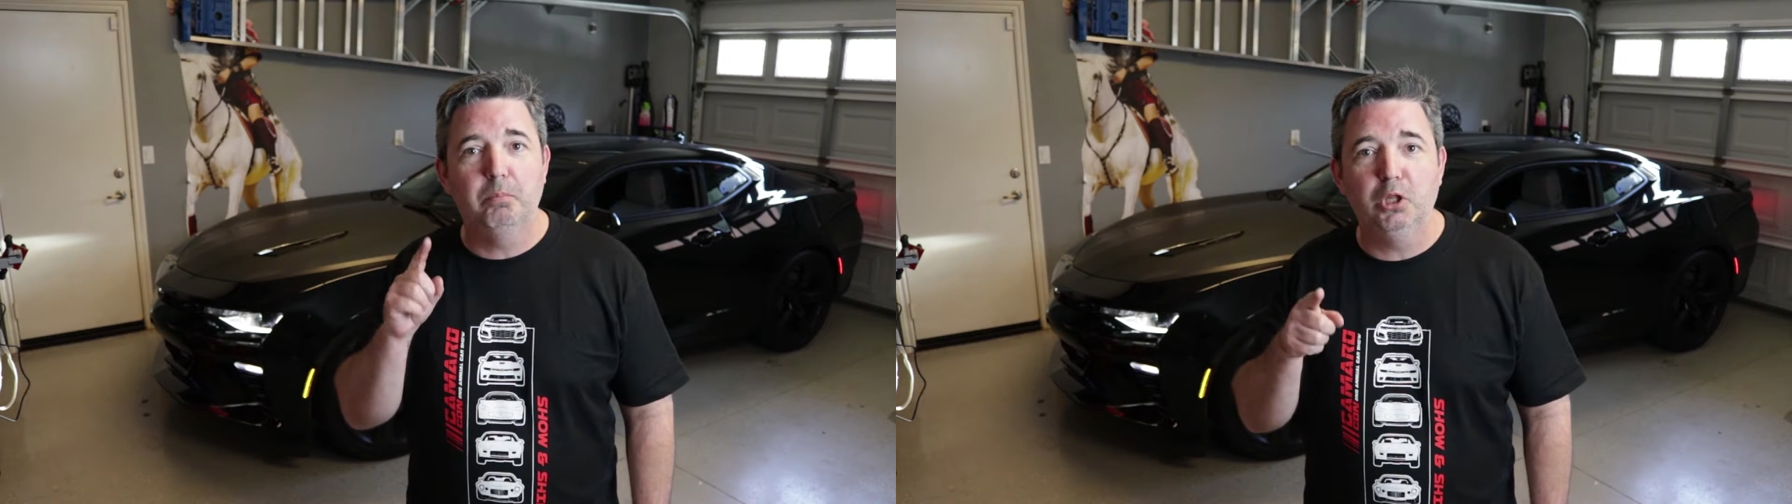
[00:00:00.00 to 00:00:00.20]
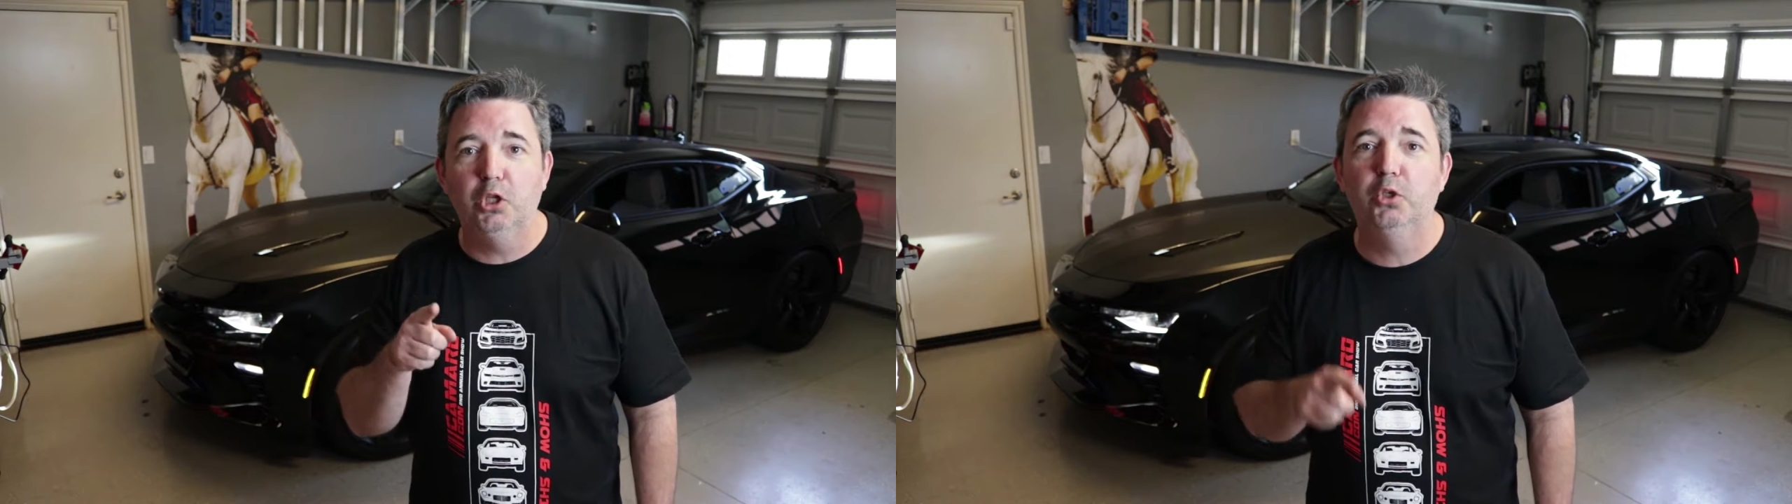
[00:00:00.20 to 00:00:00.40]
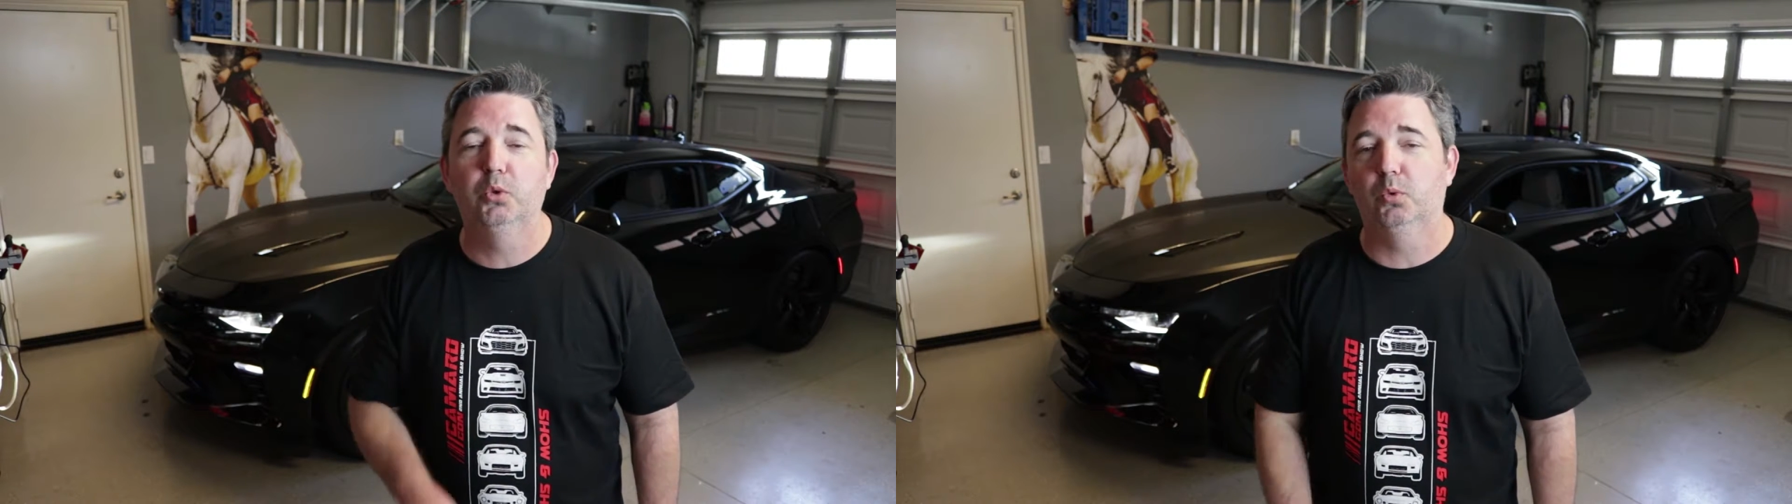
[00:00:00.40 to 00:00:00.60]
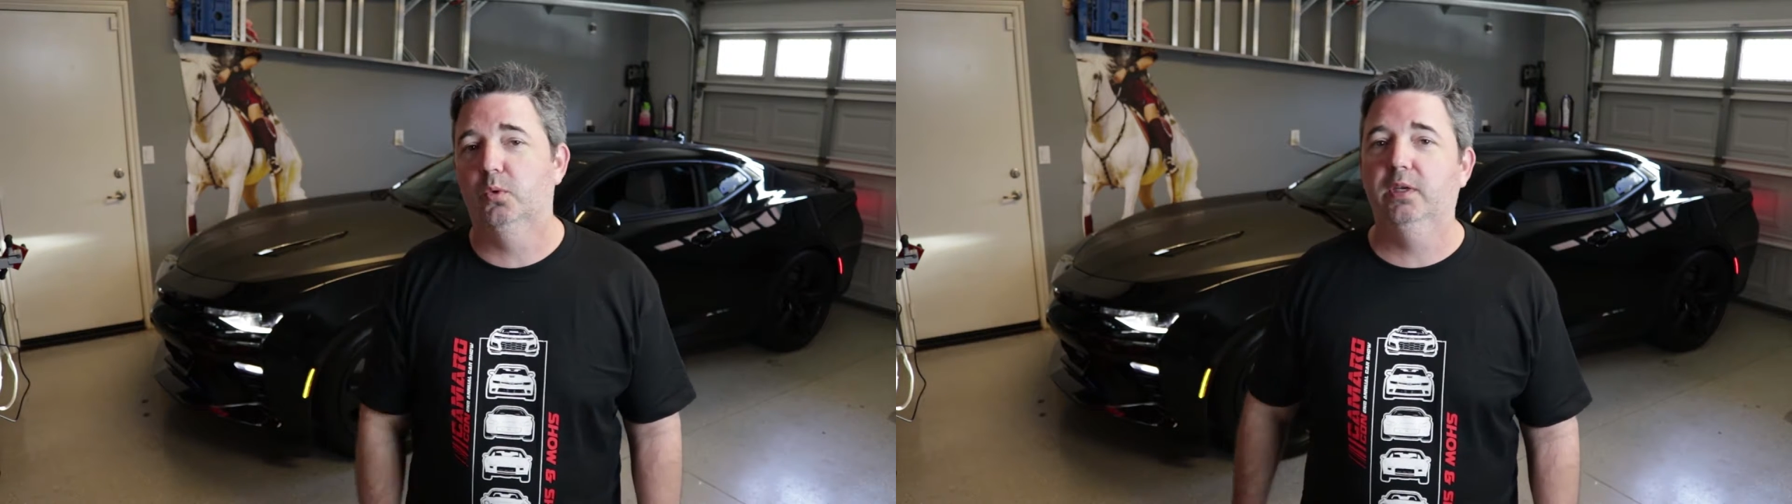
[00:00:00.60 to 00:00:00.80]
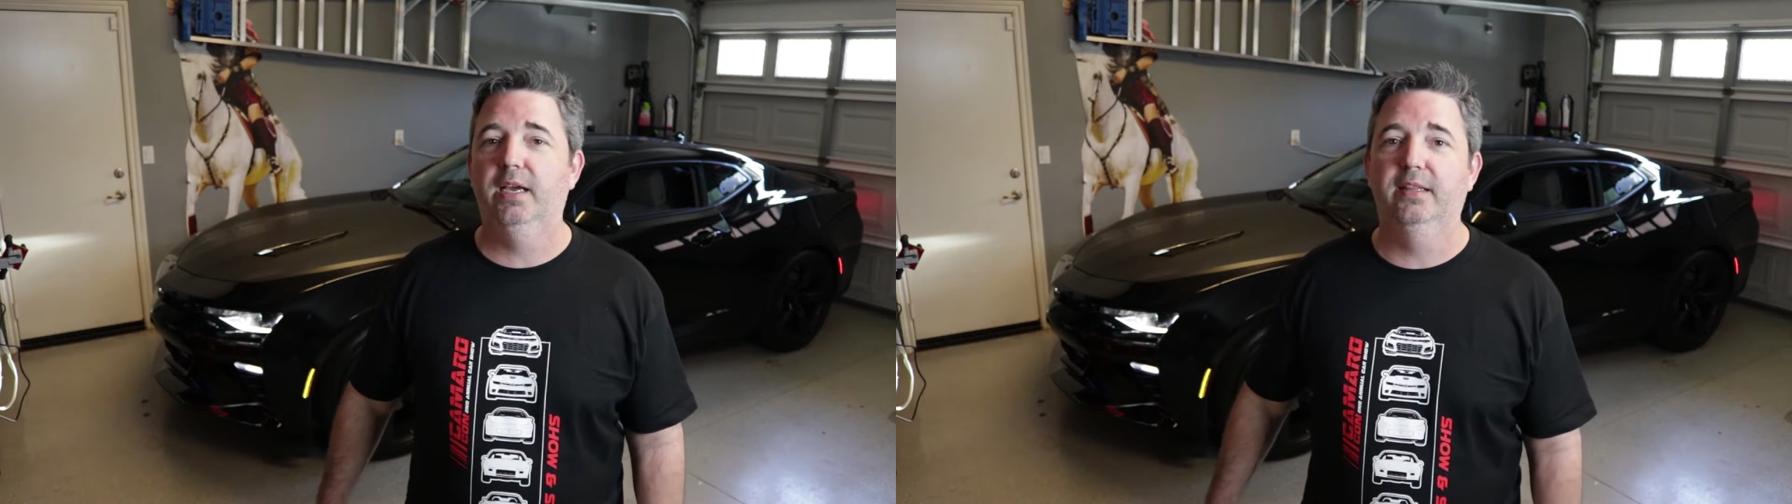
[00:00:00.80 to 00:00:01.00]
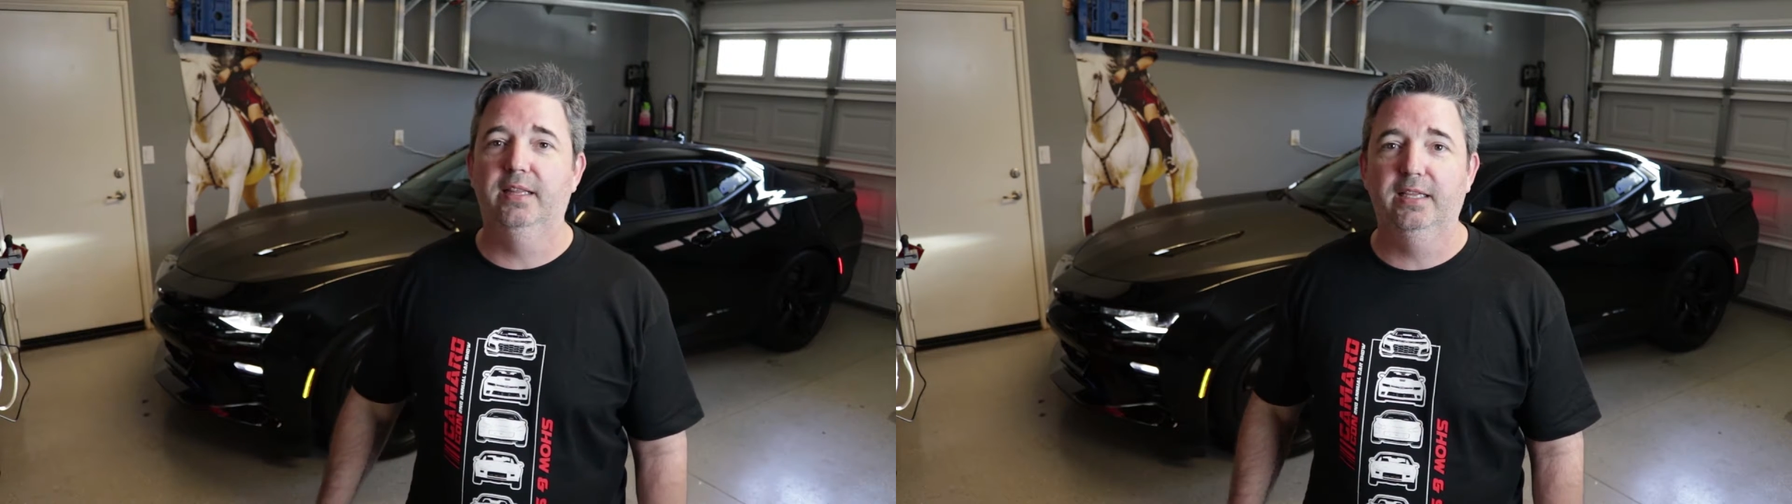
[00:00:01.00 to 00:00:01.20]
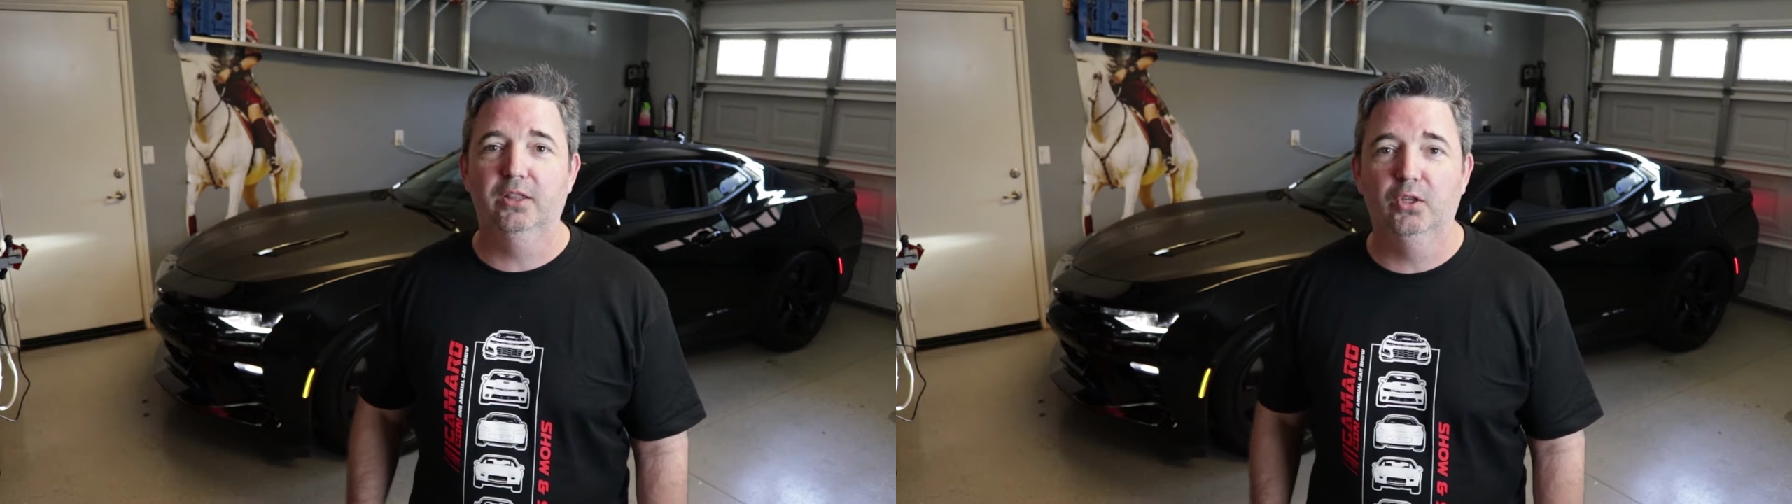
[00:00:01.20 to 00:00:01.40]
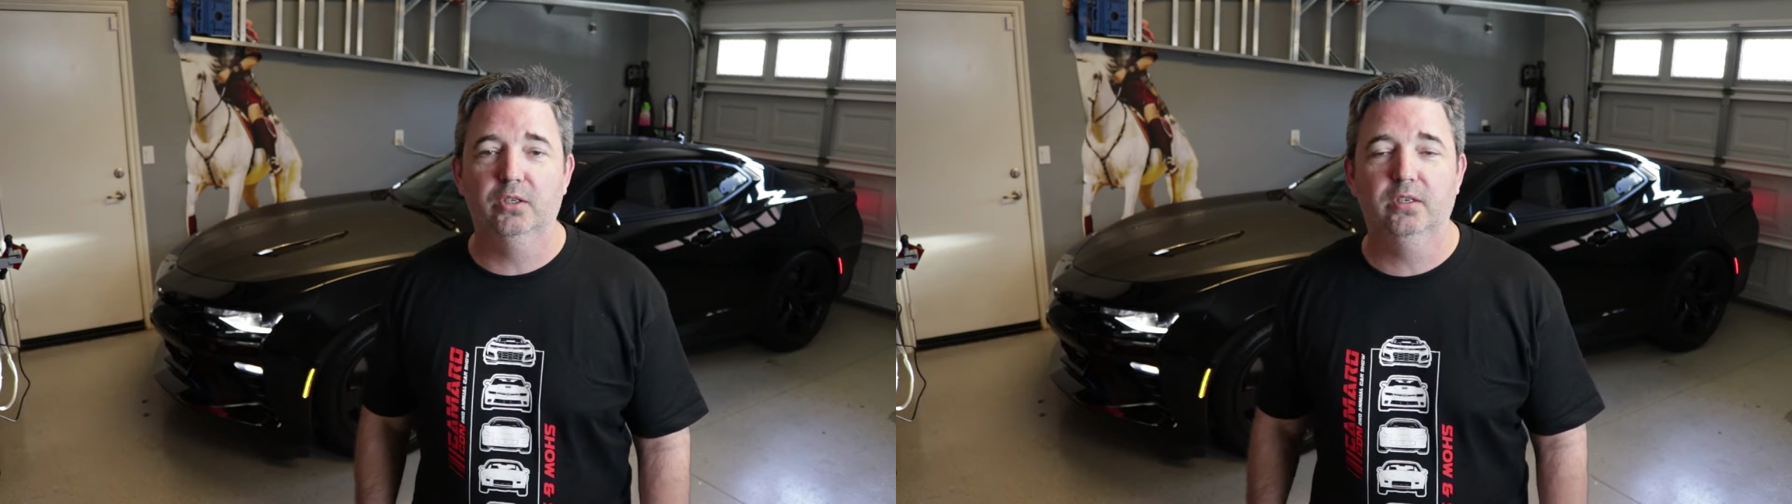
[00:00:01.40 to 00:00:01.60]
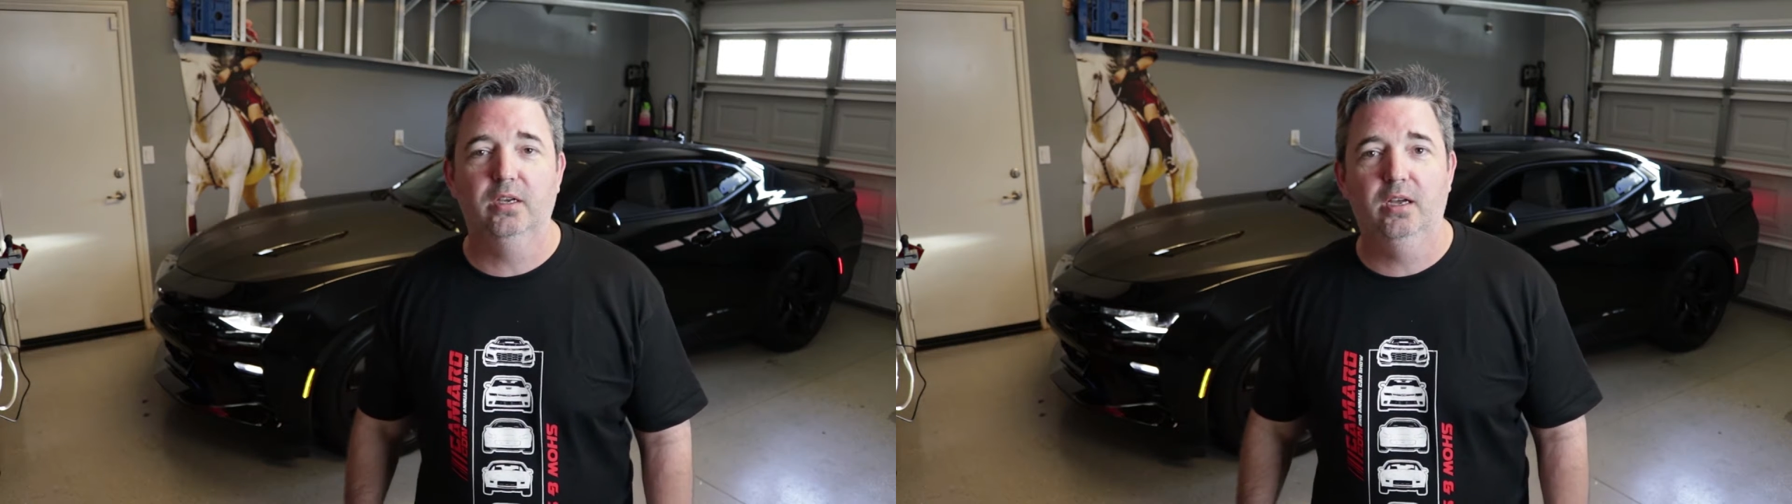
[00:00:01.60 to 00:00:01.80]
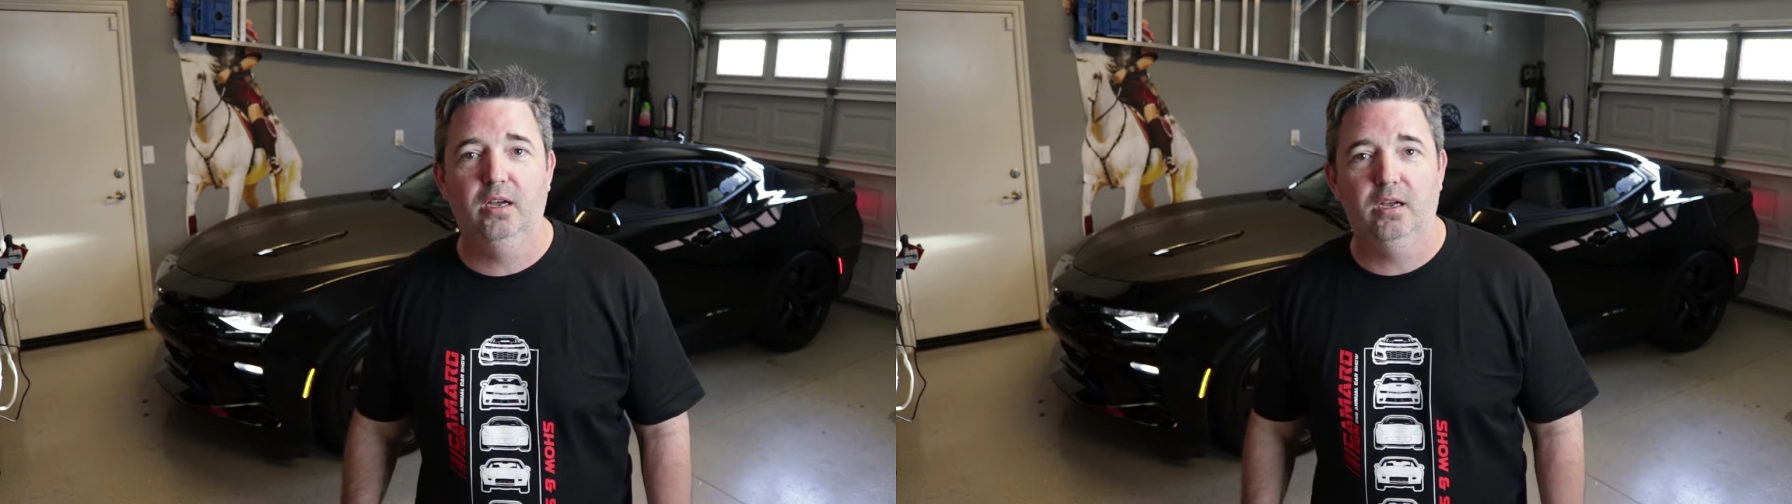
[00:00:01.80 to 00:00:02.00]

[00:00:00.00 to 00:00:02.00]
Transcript: blue, and they look uh,